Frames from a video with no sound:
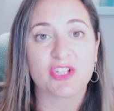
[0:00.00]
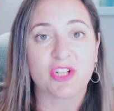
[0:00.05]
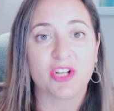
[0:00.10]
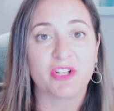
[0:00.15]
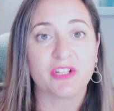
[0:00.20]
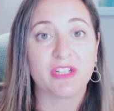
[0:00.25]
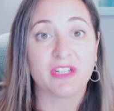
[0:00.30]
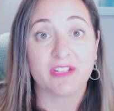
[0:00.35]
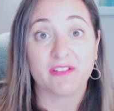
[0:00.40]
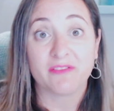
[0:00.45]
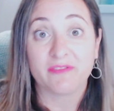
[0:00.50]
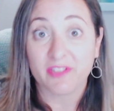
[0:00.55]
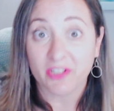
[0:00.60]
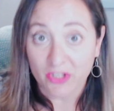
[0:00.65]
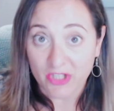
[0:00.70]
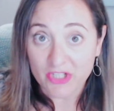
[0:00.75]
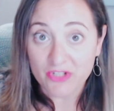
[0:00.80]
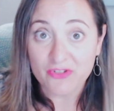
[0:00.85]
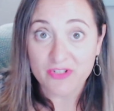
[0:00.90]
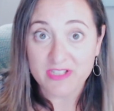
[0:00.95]
on, and if you're
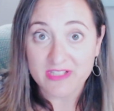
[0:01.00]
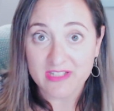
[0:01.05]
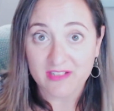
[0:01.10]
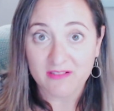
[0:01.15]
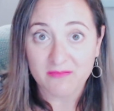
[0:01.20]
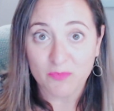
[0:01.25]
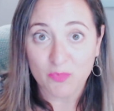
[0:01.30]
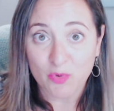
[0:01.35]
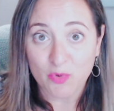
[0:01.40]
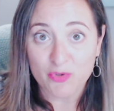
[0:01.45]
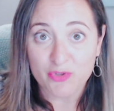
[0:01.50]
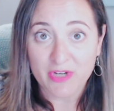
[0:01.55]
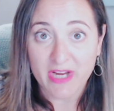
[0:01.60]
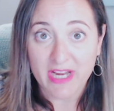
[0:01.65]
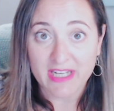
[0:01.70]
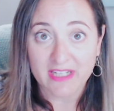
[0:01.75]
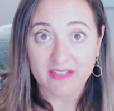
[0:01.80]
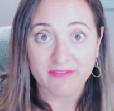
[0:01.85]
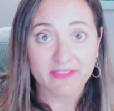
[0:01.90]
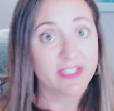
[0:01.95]
interested in more
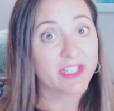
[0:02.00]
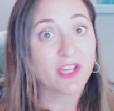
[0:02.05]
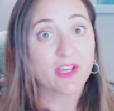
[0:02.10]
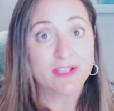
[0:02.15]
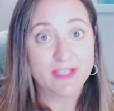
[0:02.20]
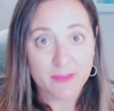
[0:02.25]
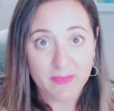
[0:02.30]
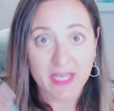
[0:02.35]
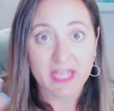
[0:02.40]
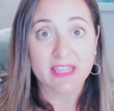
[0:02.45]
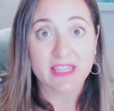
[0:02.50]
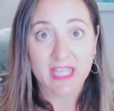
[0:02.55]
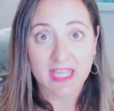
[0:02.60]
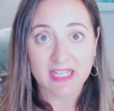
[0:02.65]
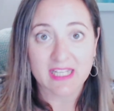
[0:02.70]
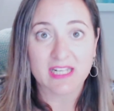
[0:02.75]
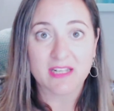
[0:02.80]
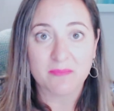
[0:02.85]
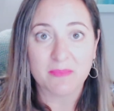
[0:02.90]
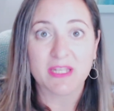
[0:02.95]
training videos about
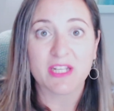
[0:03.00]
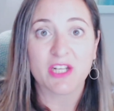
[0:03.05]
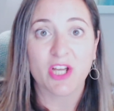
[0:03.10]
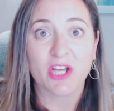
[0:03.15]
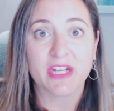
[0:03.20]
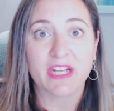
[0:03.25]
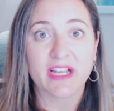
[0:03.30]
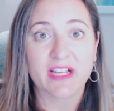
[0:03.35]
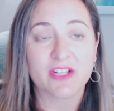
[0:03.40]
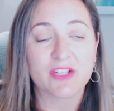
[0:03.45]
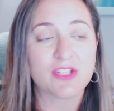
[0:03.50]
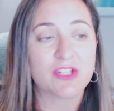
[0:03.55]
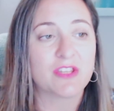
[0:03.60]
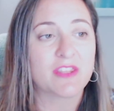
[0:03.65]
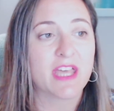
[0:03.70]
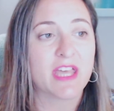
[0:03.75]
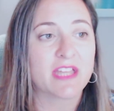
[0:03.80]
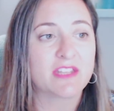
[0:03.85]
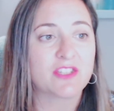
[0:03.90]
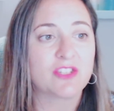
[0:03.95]
that, let me know and I can do
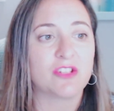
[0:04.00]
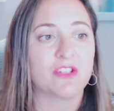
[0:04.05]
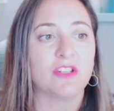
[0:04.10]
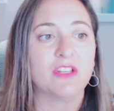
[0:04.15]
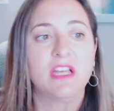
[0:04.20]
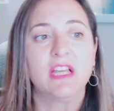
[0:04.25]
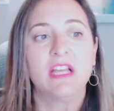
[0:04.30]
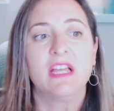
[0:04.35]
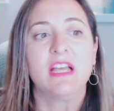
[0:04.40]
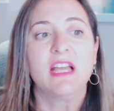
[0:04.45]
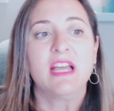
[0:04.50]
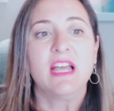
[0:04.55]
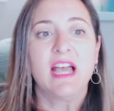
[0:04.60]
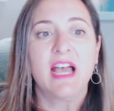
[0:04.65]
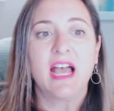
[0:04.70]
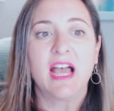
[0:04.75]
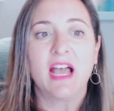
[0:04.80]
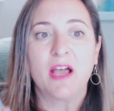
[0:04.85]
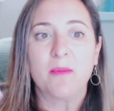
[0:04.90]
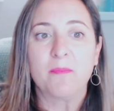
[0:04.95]
that too.
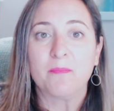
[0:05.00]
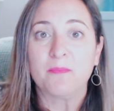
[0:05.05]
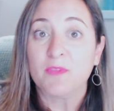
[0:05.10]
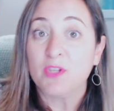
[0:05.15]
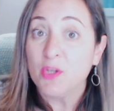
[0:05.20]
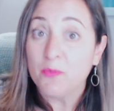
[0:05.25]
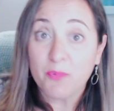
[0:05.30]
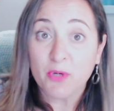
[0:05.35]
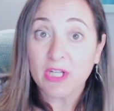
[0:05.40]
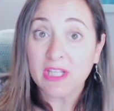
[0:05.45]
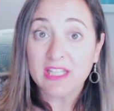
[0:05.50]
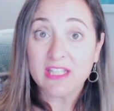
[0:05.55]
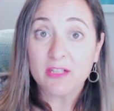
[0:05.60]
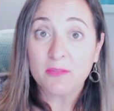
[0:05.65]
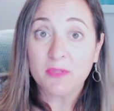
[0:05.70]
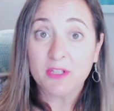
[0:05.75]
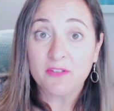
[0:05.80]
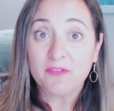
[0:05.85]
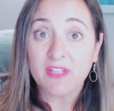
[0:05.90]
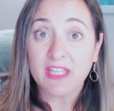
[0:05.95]
You put a little
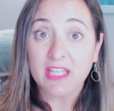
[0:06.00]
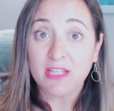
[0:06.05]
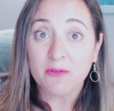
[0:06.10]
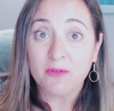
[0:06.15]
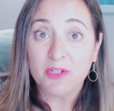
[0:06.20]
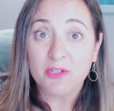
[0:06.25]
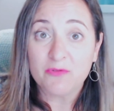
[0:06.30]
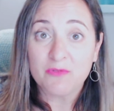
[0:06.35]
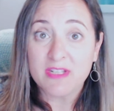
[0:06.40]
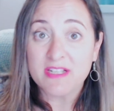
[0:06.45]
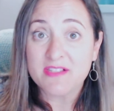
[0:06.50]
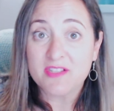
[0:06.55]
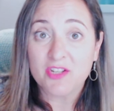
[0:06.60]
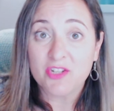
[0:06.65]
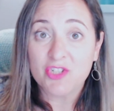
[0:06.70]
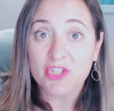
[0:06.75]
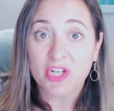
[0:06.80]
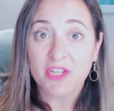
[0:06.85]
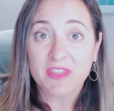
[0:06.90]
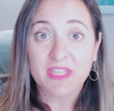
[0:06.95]
bit of keyword
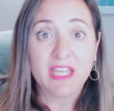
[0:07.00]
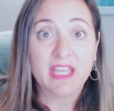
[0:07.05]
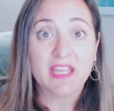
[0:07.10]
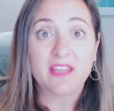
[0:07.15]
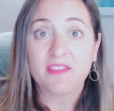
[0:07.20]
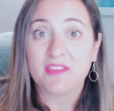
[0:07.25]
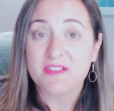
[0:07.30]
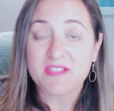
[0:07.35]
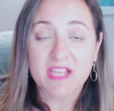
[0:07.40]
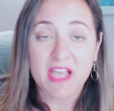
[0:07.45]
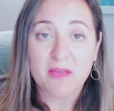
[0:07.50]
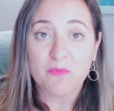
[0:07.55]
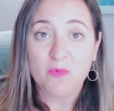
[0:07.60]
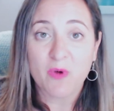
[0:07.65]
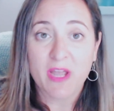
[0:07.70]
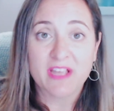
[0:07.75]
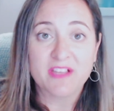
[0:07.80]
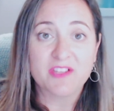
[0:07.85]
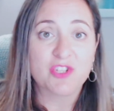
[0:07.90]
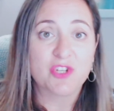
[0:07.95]
research on there the same
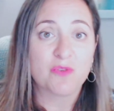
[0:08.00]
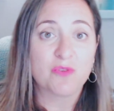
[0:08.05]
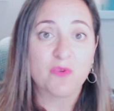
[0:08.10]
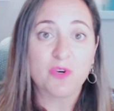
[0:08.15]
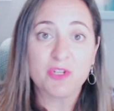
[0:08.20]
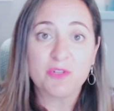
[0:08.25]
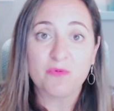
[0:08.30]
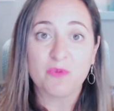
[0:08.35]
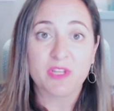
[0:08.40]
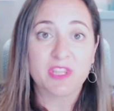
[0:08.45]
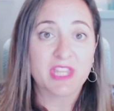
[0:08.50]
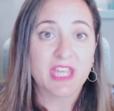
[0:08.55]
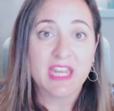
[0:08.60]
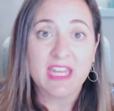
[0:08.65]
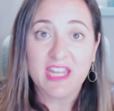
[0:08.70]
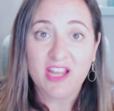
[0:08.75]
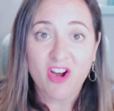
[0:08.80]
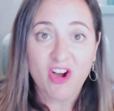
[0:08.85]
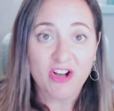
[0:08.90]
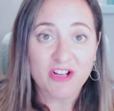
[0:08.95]
way as you would with
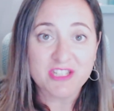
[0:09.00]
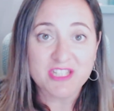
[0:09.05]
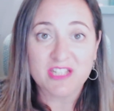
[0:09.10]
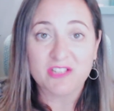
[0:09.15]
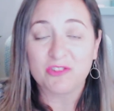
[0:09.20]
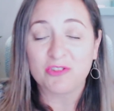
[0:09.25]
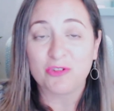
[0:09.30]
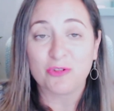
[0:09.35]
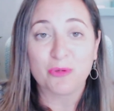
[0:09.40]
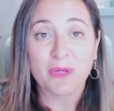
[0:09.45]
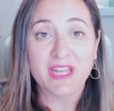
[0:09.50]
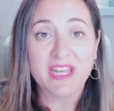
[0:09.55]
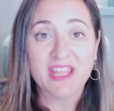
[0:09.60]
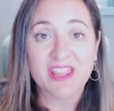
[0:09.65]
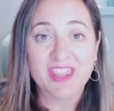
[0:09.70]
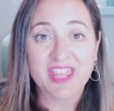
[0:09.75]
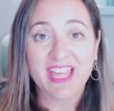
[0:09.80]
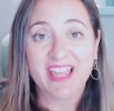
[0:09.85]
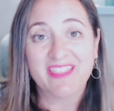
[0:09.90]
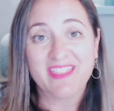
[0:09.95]
any article or
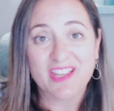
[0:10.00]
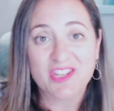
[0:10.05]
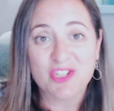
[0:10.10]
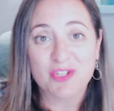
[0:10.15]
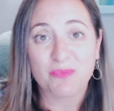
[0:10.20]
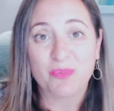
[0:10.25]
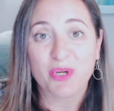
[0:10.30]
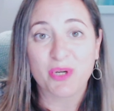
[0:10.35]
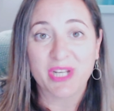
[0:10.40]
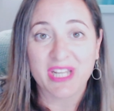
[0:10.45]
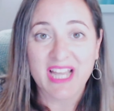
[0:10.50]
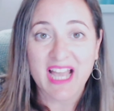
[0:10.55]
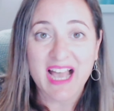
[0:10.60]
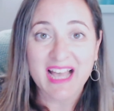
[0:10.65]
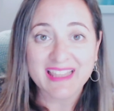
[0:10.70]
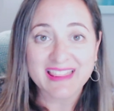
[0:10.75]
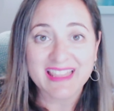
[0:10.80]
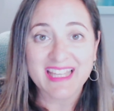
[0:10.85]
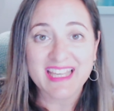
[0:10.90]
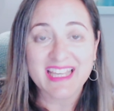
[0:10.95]
anything that you're putting
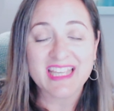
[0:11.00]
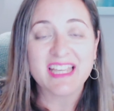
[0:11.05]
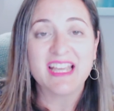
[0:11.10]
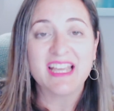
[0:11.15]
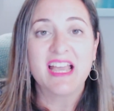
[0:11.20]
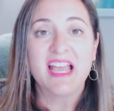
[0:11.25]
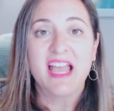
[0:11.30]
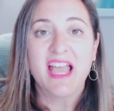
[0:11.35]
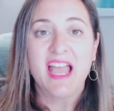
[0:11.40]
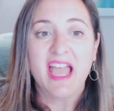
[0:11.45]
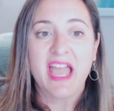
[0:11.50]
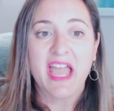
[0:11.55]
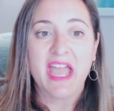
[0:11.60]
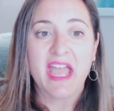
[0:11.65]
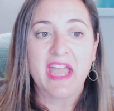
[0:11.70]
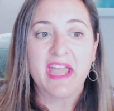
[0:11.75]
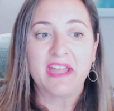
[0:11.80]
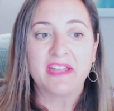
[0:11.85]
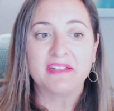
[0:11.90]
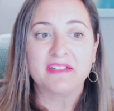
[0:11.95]
out there,
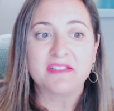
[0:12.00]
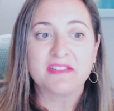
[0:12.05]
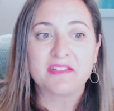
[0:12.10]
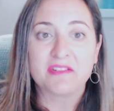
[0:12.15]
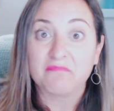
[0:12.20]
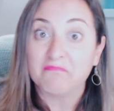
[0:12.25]
and